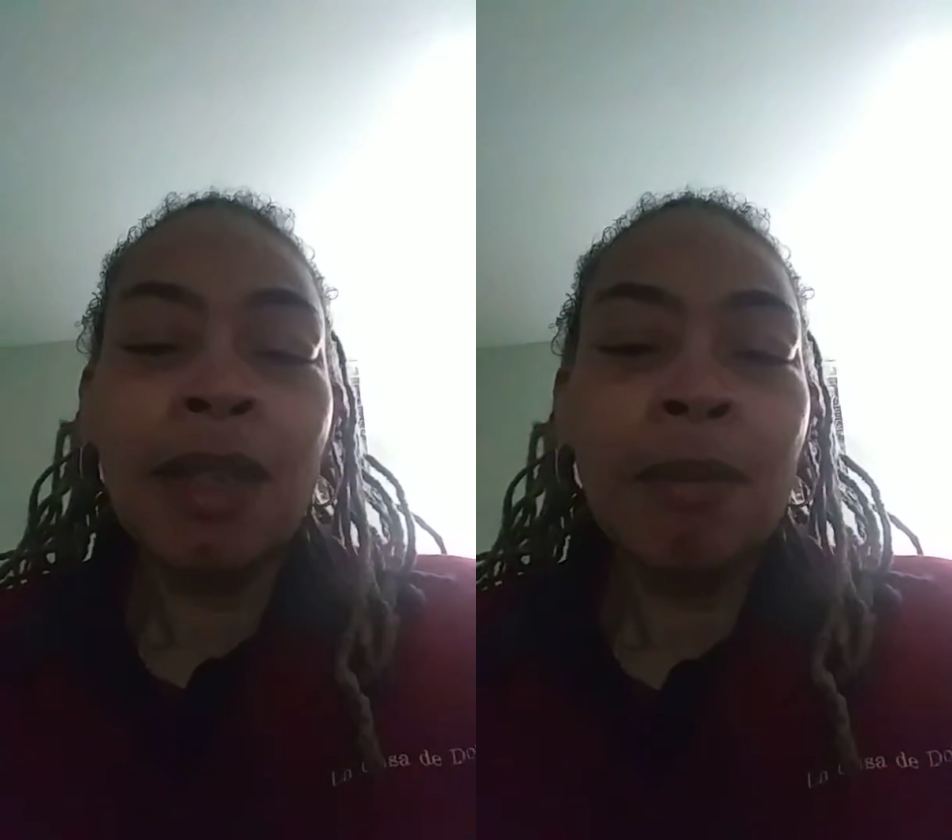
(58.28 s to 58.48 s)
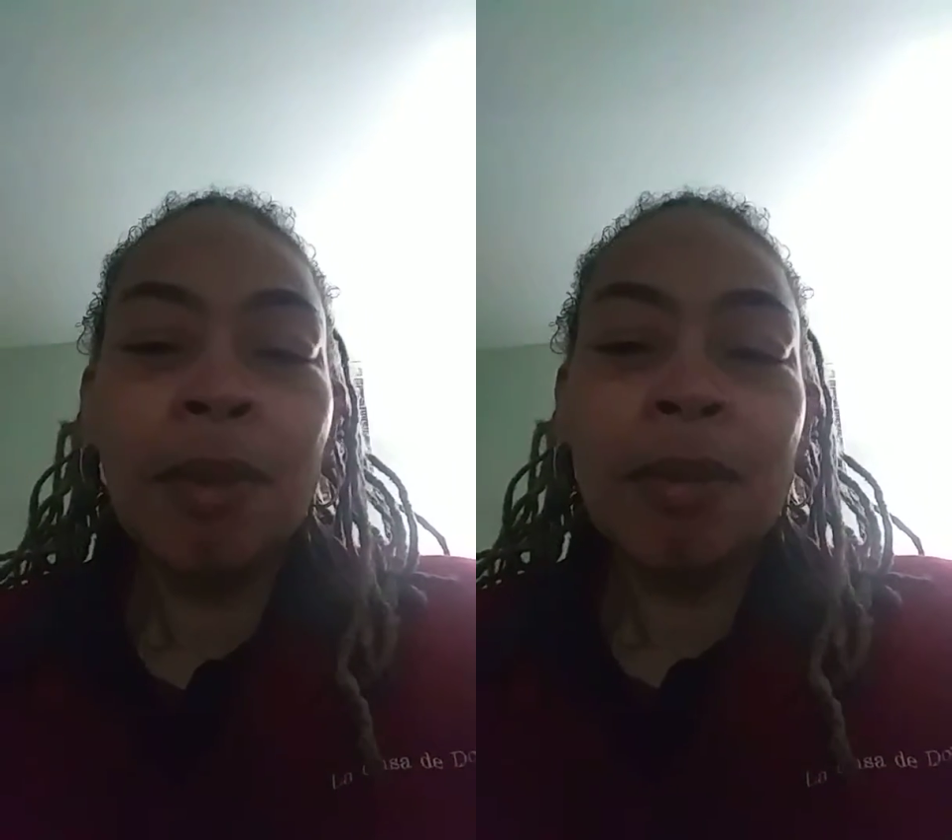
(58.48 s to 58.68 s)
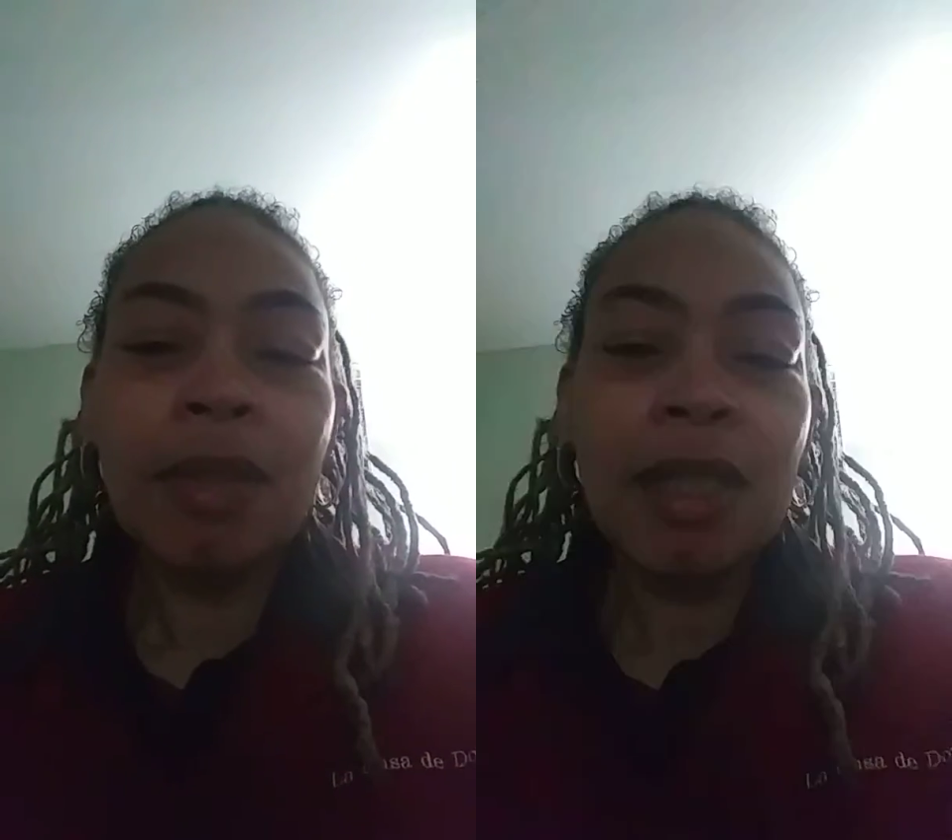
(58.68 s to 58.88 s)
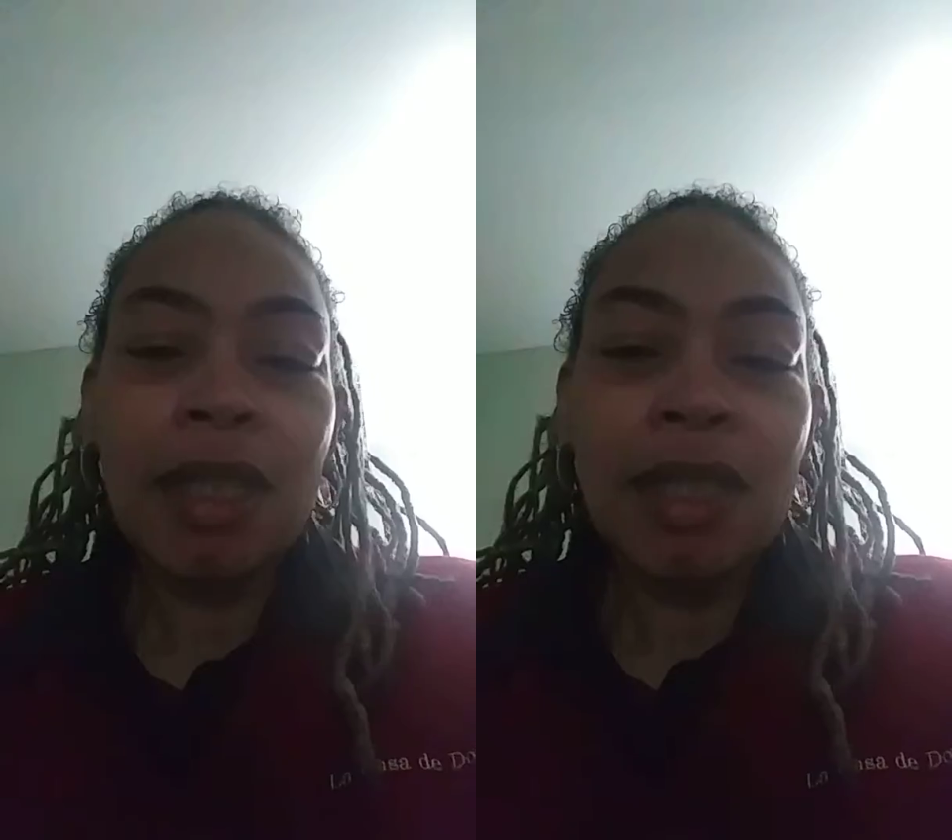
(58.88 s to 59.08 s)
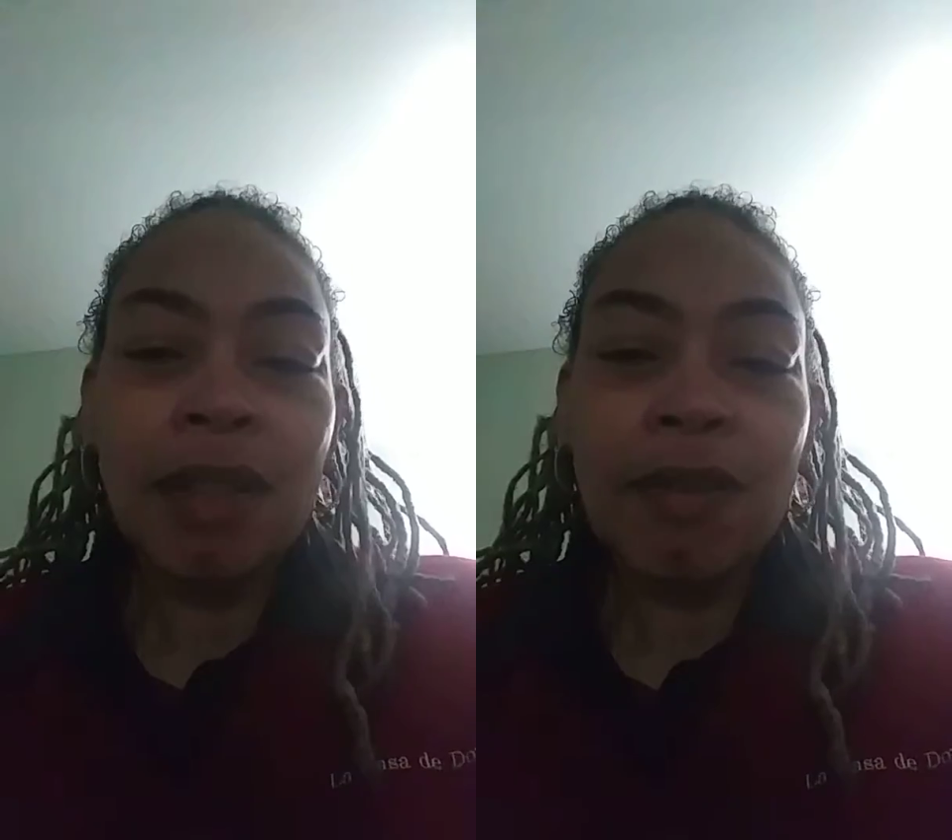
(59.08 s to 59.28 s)
People
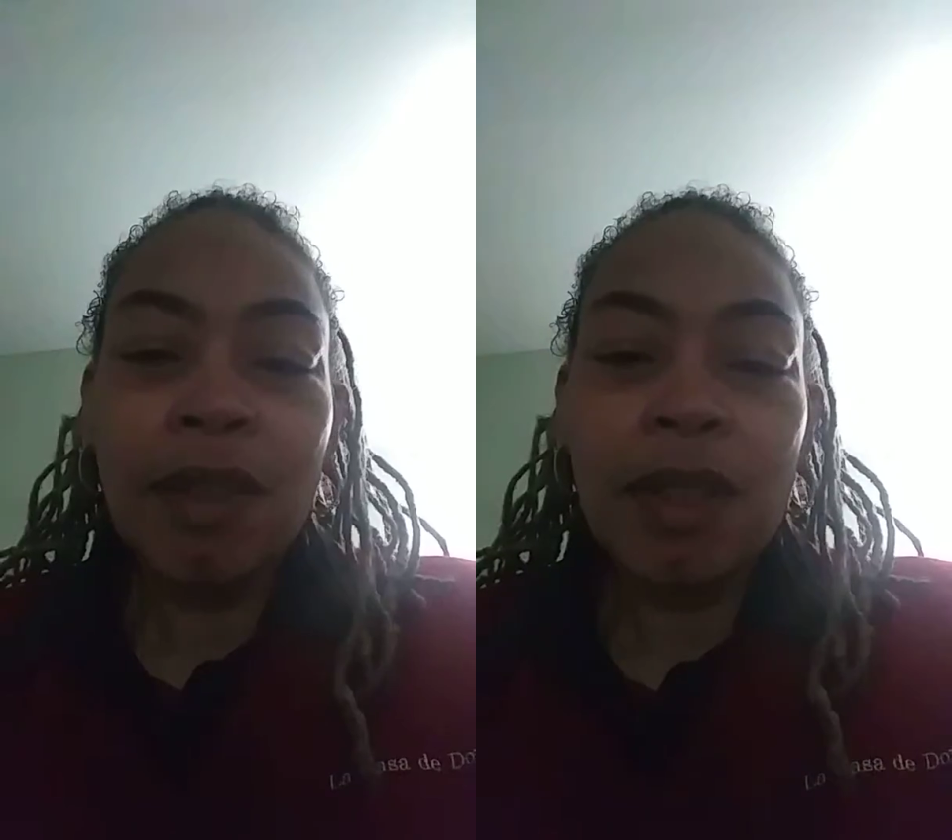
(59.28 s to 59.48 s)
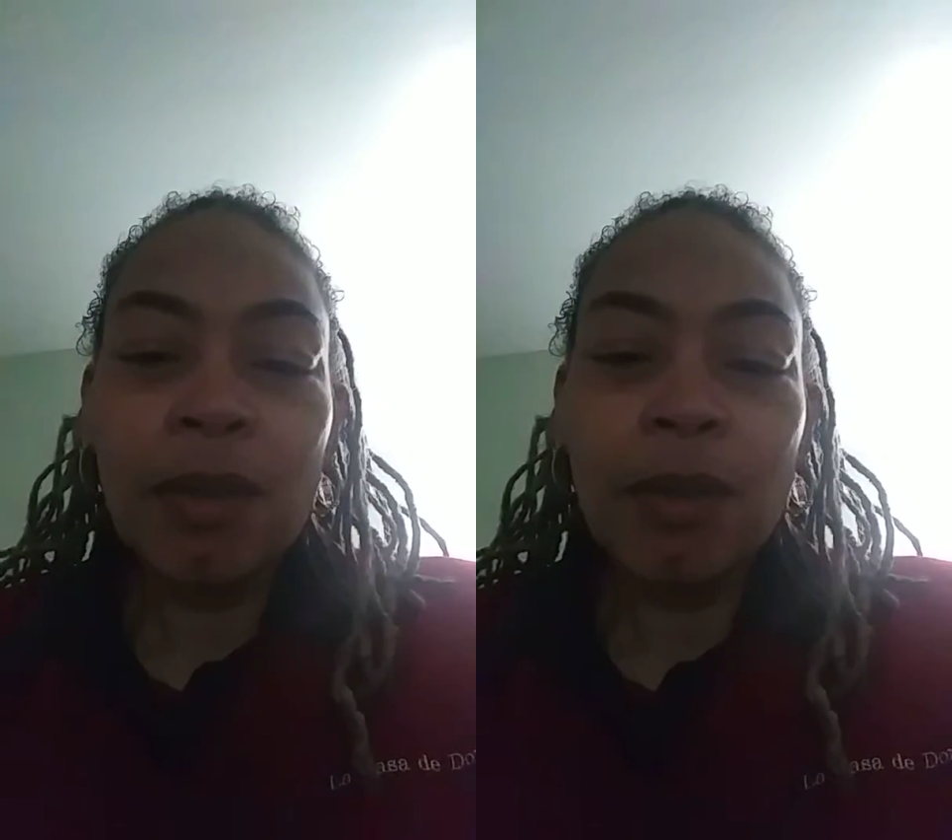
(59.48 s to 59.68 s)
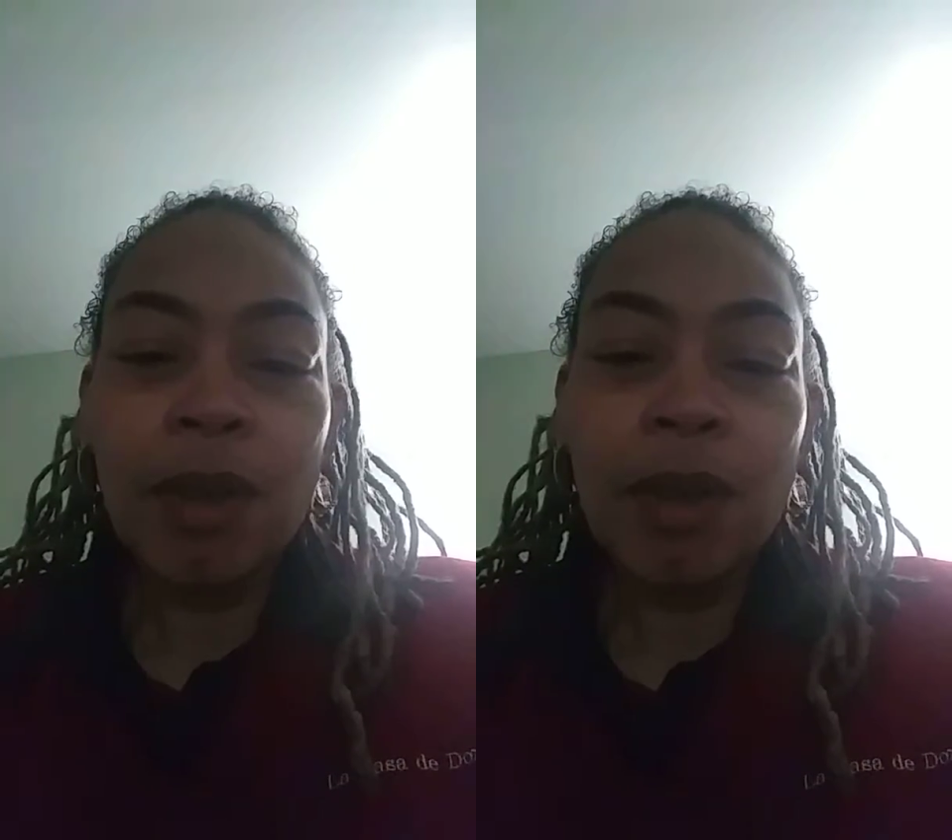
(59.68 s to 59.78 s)
say stuff doesn't